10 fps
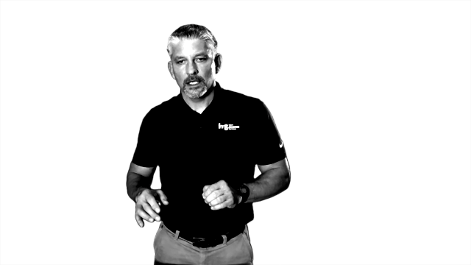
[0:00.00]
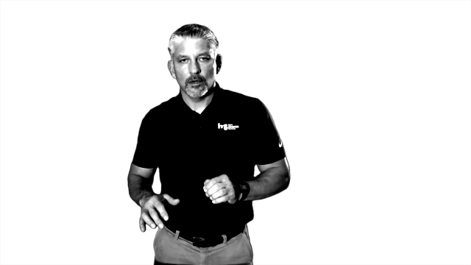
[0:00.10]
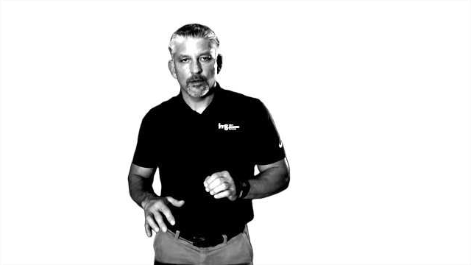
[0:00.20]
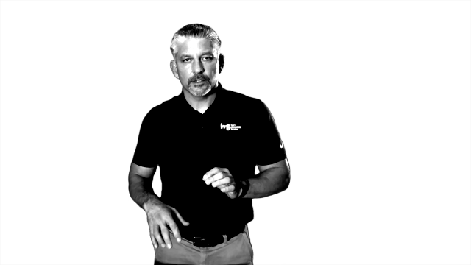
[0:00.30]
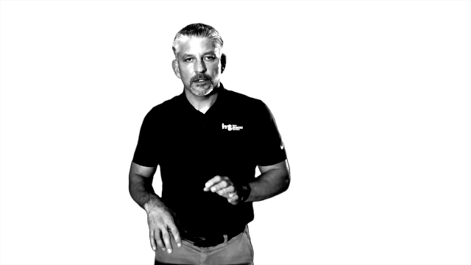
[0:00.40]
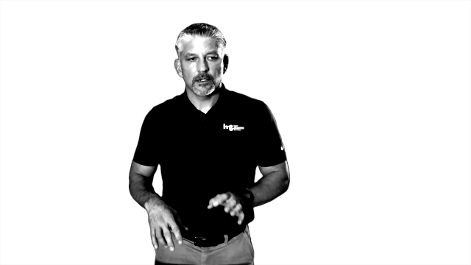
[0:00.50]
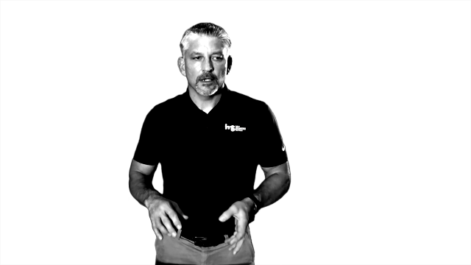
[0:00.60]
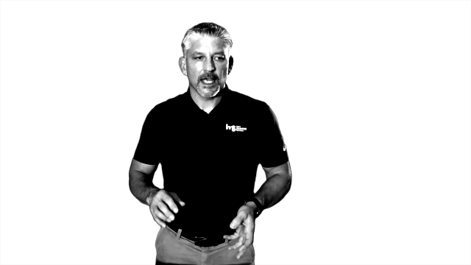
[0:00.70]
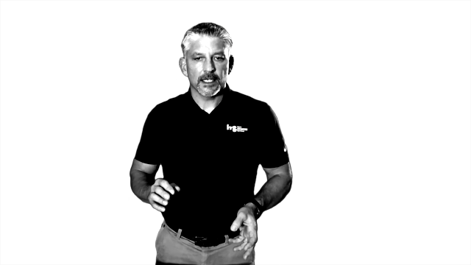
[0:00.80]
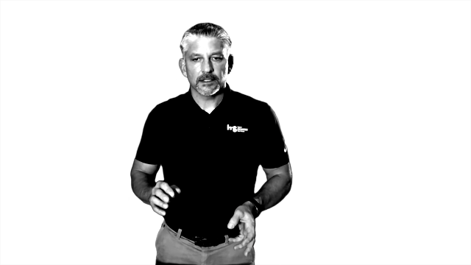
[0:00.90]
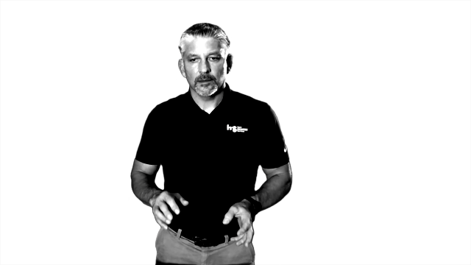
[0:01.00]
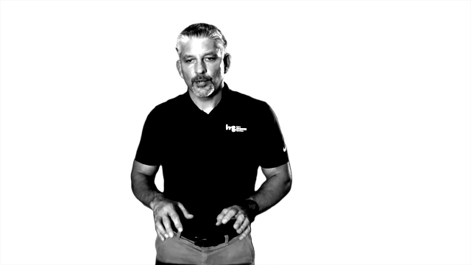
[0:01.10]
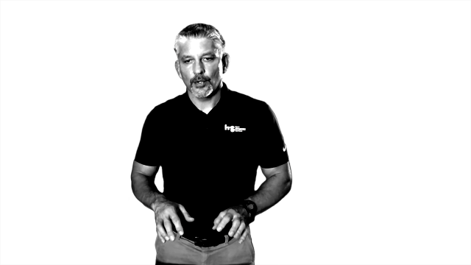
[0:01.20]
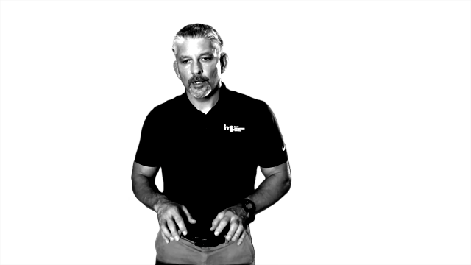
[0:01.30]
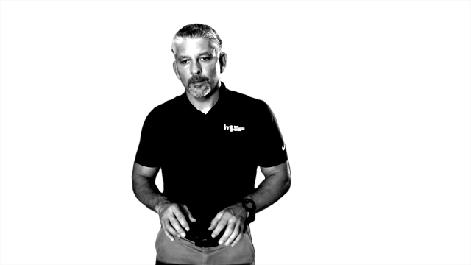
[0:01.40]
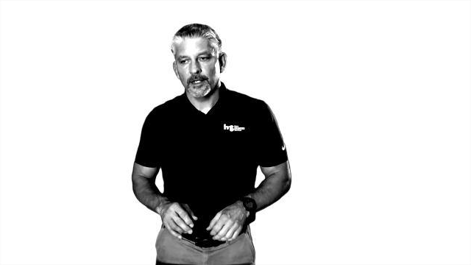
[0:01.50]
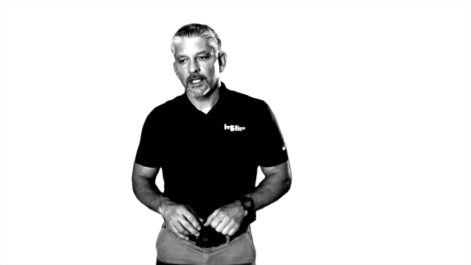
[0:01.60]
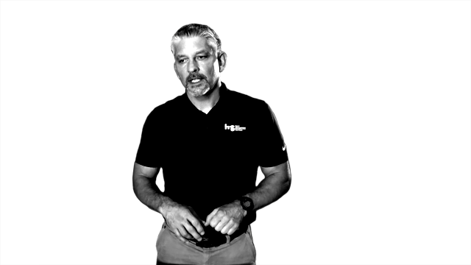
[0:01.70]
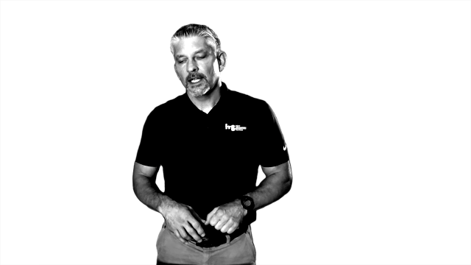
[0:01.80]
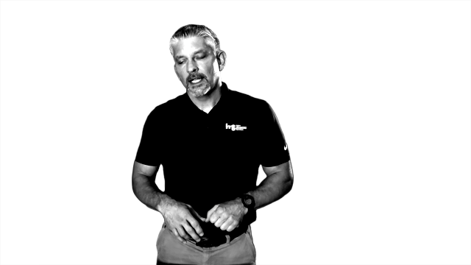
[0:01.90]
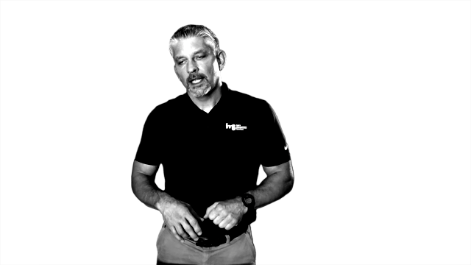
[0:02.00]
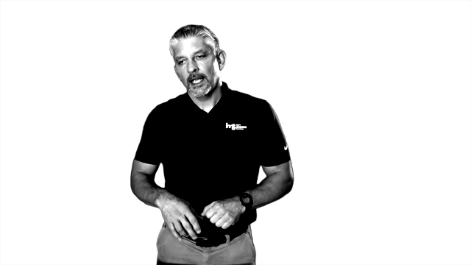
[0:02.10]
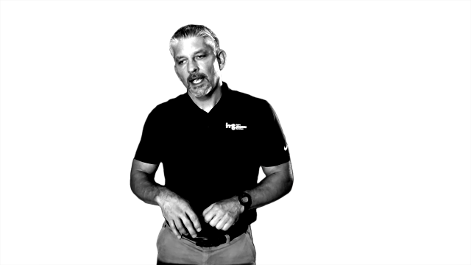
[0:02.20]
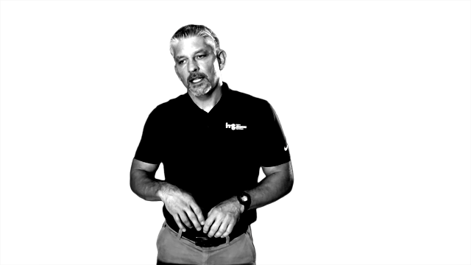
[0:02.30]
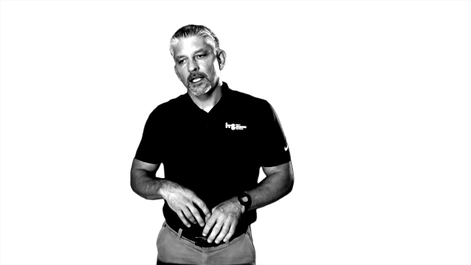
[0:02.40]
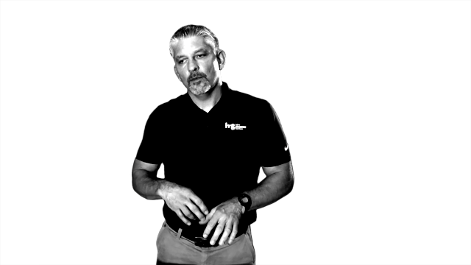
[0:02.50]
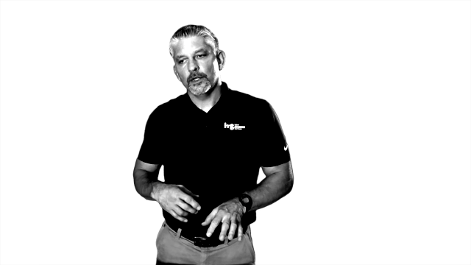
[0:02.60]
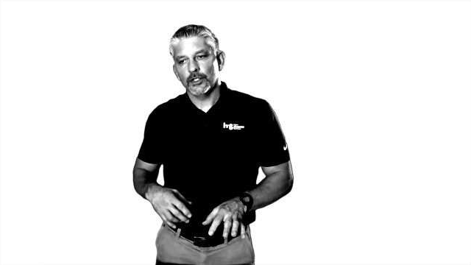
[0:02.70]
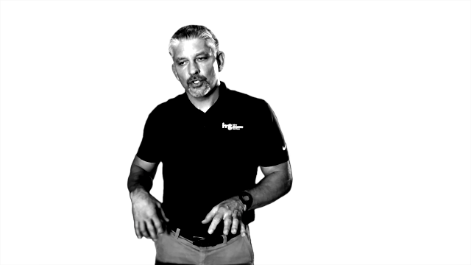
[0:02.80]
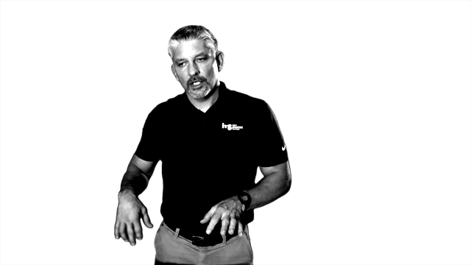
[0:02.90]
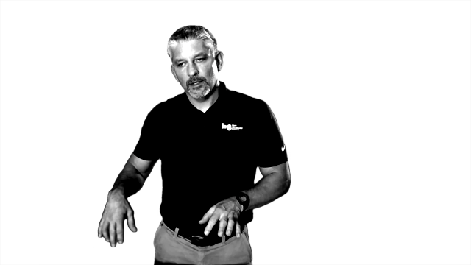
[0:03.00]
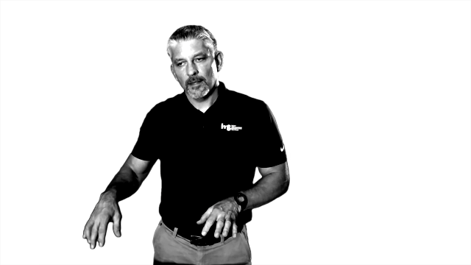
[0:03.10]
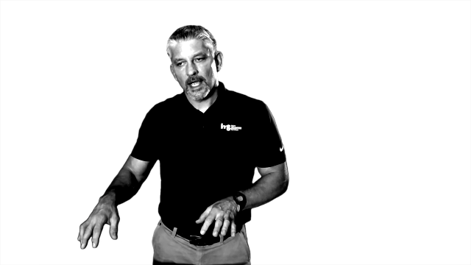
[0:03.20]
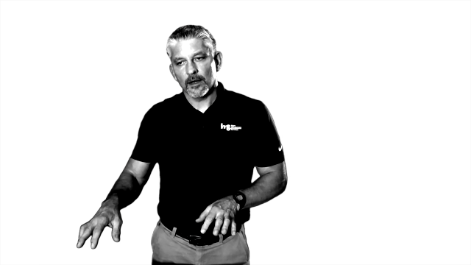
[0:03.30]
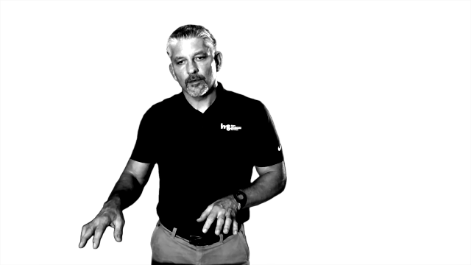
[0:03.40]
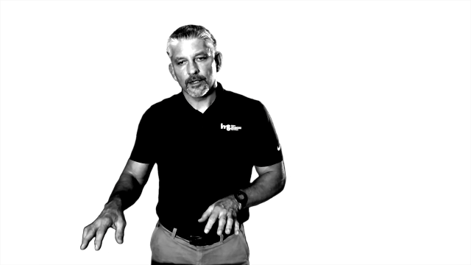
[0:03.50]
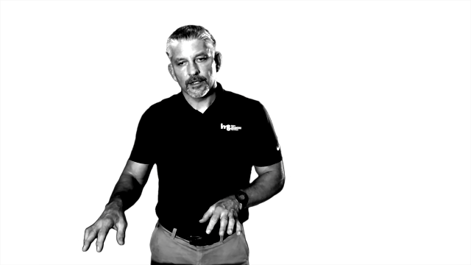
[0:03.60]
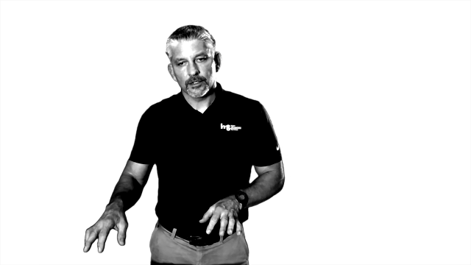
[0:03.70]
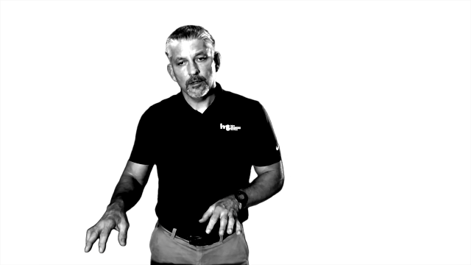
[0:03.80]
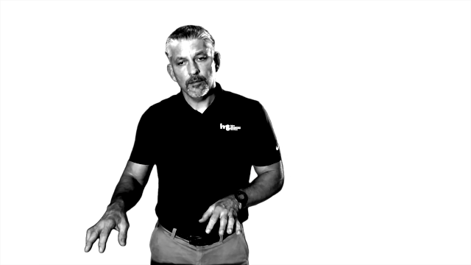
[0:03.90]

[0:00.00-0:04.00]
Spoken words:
what was their last employment. And then when she met with the